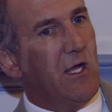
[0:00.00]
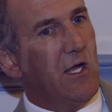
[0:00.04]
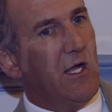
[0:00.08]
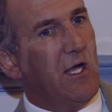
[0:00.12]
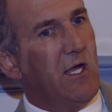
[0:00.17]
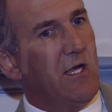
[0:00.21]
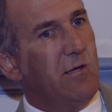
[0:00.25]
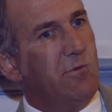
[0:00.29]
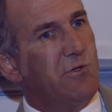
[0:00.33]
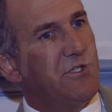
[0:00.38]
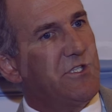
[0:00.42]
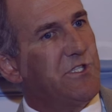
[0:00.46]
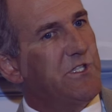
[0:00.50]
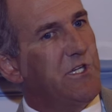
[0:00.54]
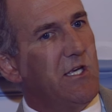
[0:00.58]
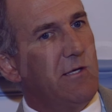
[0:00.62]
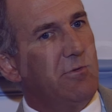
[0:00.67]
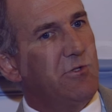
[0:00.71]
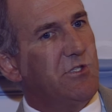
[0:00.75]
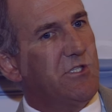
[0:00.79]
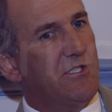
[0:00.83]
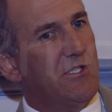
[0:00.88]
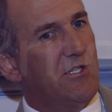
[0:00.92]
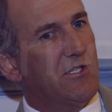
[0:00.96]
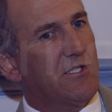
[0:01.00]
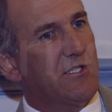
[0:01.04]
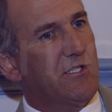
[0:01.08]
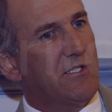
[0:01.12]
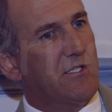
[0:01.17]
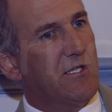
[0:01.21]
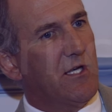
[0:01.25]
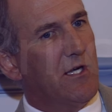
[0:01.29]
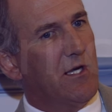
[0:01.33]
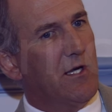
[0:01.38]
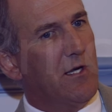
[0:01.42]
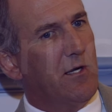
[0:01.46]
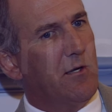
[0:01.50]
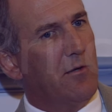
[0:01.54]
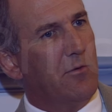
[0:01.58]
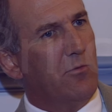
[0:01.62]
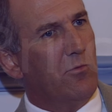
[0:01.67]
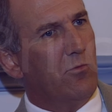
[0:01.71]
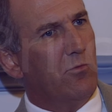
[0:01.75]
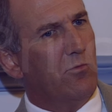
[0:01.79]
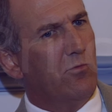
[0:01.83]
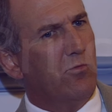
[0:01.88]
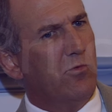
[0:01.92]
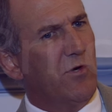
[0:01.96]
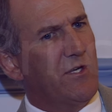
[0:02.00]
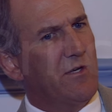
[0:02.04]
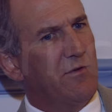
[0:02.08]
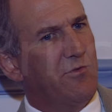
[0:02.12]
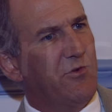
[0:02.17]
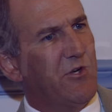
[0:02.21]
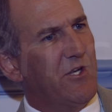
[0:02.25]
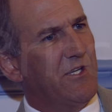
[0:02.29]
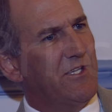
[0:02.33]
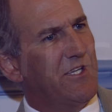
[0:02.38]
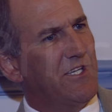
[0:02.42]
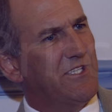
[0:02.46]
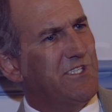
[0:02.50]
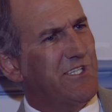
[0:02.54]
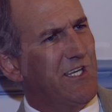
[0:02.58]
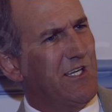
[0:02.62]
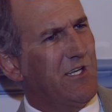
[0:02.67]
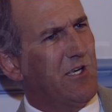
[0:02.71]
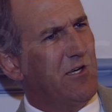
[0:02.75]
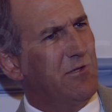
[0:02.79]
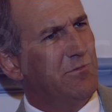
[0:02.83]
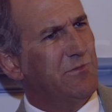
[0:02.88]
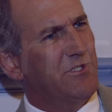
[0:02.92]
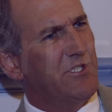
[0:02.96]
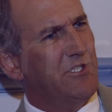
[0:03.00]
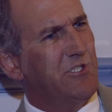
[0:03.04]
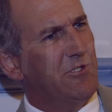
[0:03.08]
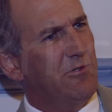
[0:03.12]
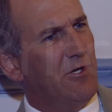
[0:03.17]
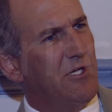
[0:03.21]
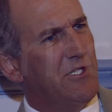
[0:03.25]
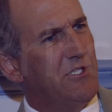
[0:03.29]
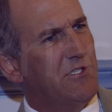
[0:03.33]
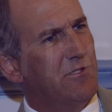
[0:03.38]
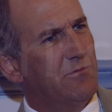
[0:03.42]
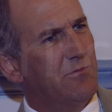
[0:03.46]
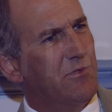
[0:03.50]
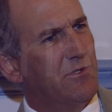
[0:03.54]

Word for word: he was he was just uh, wonderful in the sitcom situation,